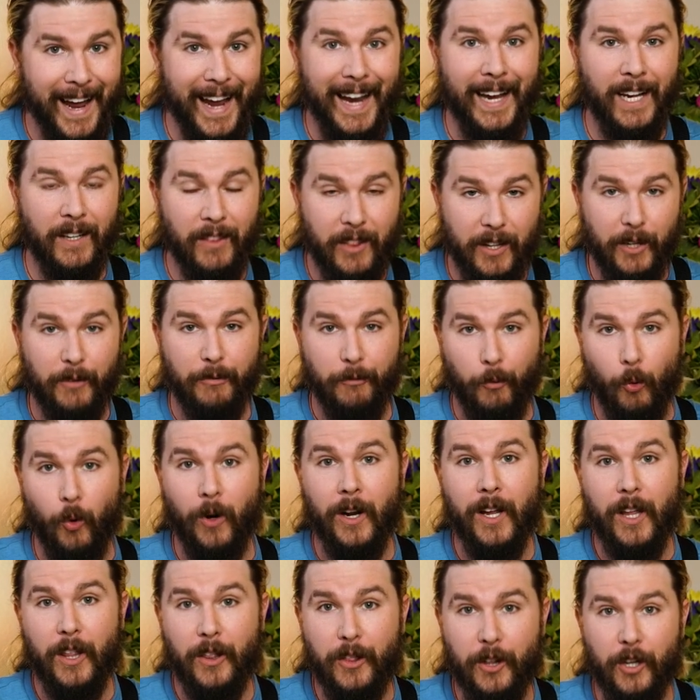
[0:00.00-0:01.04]
and
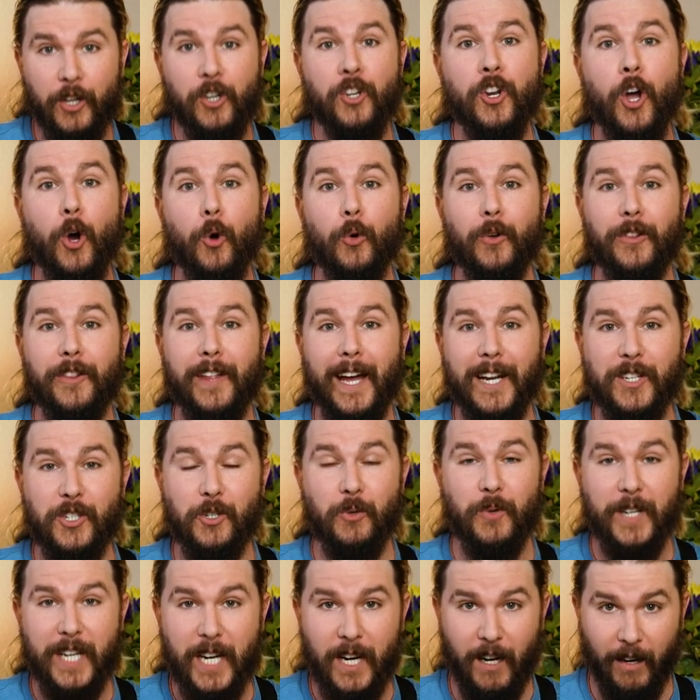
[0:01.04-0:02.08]
therefore the note that
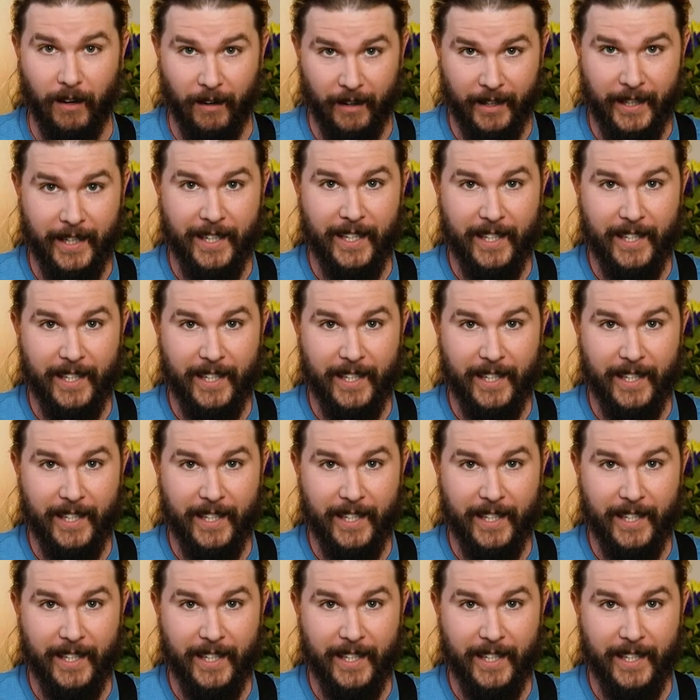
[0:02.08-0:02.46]
you hear.